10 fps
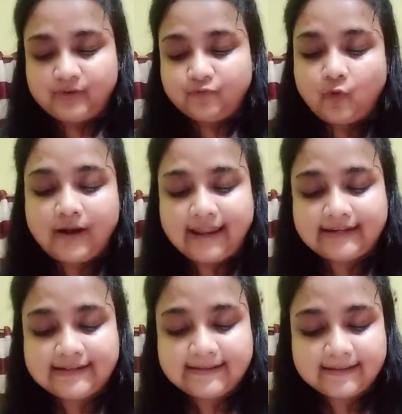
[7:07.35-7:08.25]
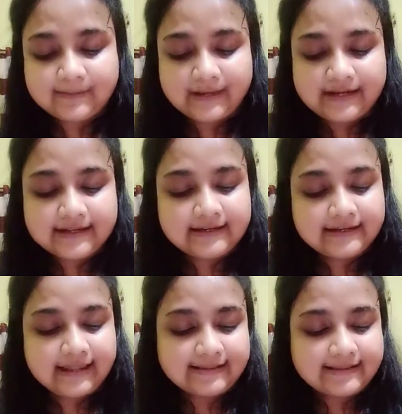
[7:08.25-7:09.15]
486 million in
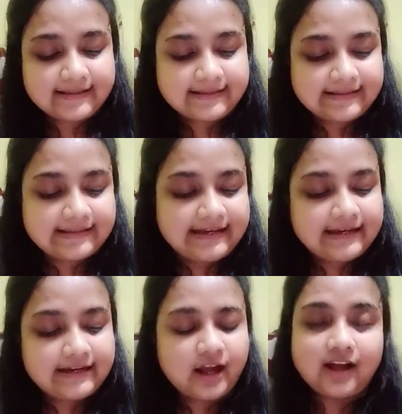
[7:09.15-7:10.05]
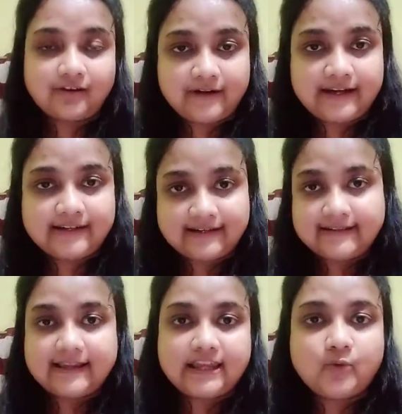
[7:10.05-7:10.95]
Asia still in hungry. That is
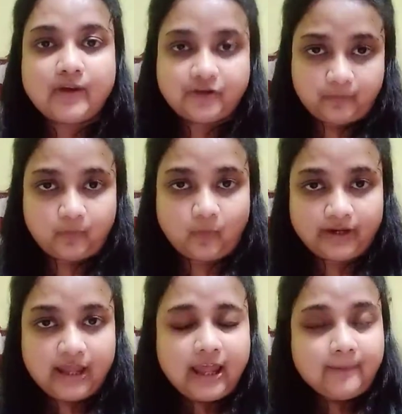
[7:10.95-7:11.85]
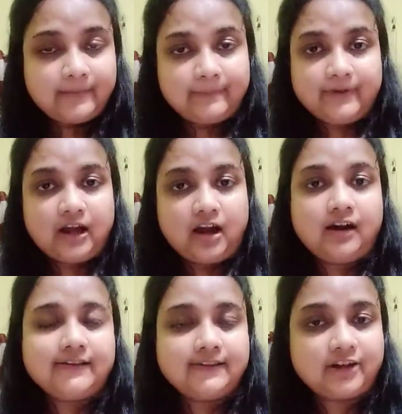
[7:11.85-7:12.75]
the UN report. People are
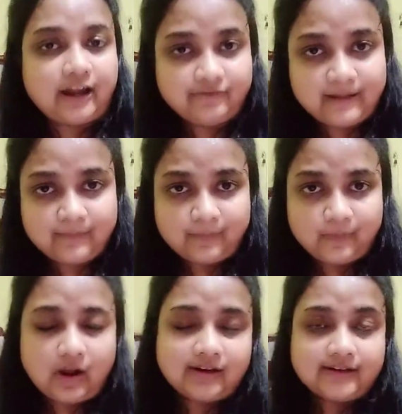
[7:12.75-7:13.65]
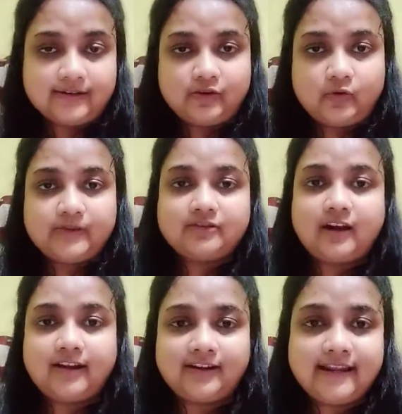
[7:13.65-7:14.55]
starving, people are
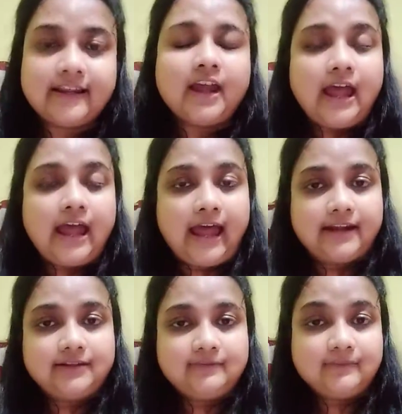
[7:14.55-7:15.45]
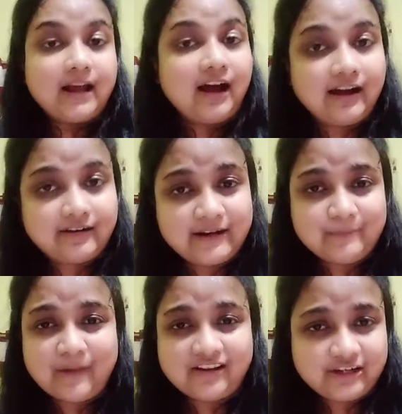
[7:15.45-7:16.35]
struggling, and hungry,
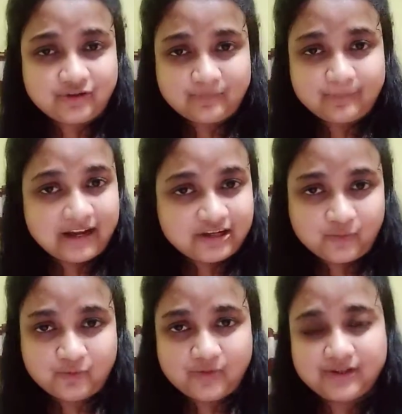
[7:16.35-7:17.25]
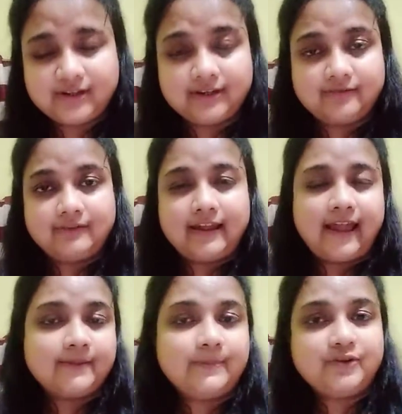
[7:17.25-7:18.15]
malnutrition has
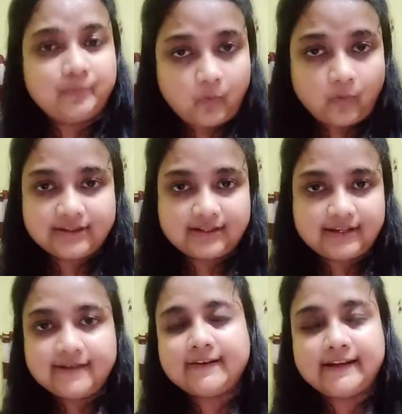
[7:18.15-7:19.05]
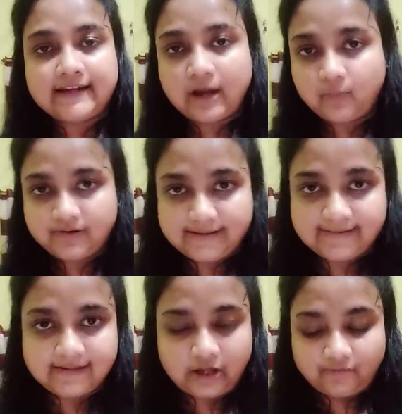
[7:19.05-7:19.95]
been reported here in our
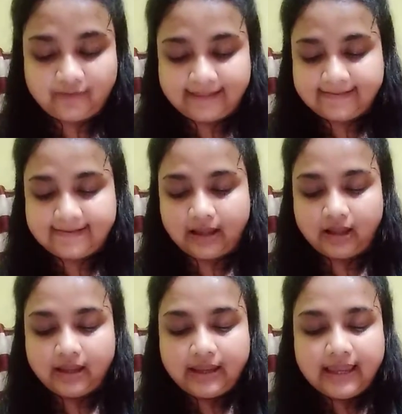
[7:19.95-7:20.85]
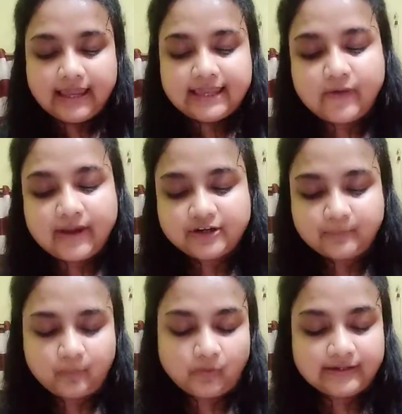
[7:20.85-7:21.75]
region of Asia. UN
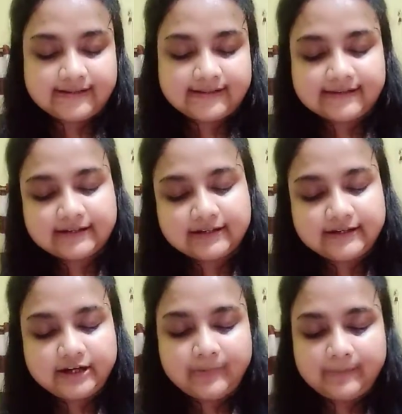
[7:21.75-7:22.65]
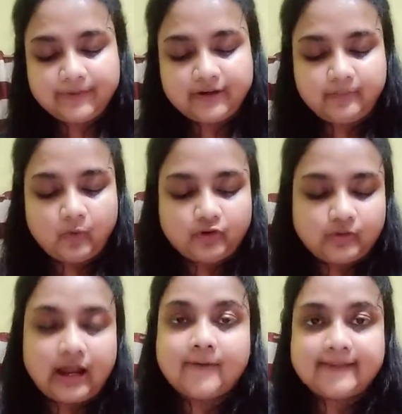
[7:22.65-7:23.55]
report, that is the 3rd November report
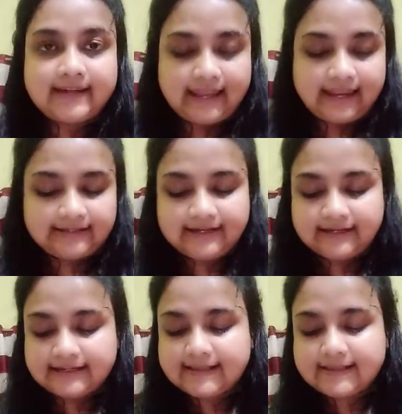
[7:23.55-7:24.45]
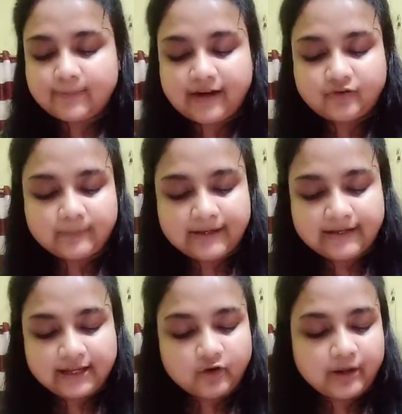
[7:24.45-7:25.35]
2018. Despite rapid
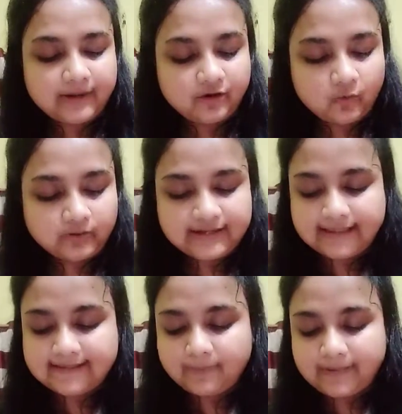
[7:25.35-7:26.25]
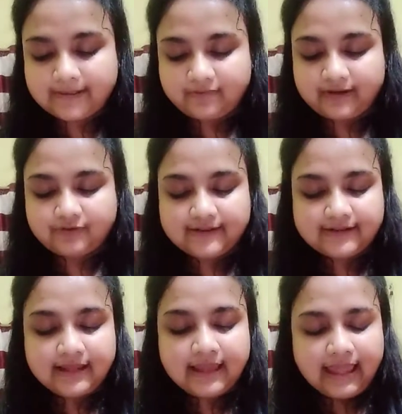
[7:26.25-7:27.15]
economic growth, the Asia Pacific region
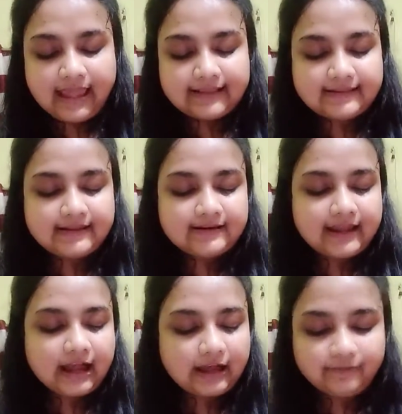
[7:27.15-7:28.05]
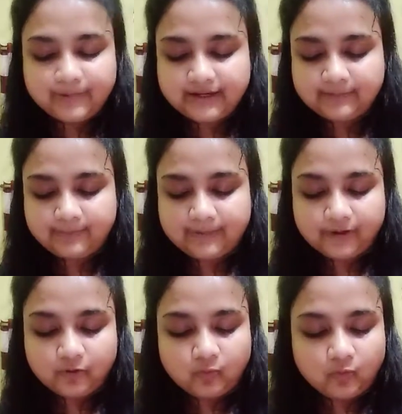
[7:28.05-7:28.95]
has nearly 500 million people
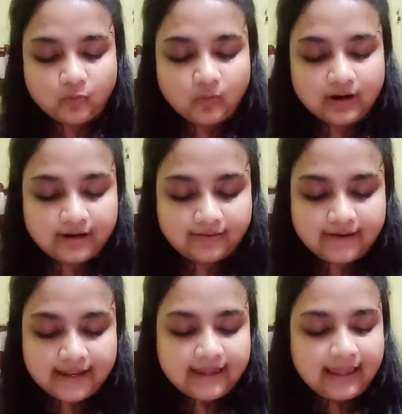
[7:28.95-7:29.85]
who go hungry.